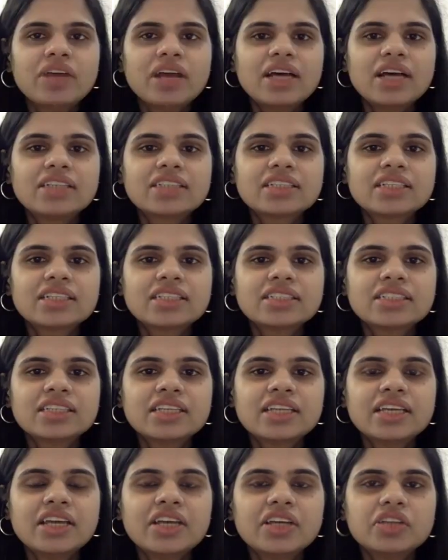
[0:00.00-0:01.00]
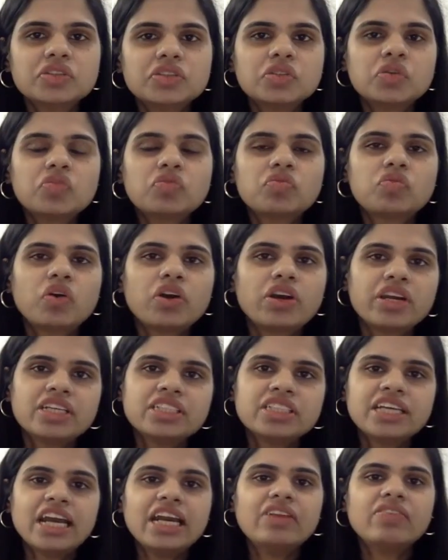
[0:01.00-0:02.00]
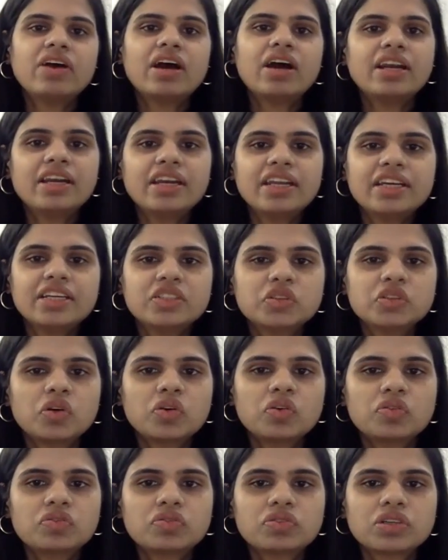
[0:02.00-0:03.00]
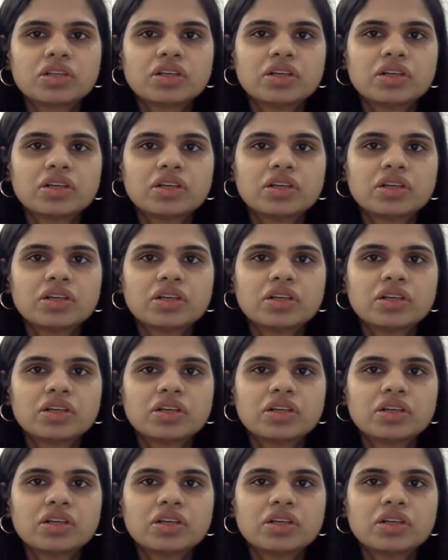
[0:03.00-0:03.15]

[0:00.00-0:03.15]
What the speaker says: I would ask is, so what is the advantage of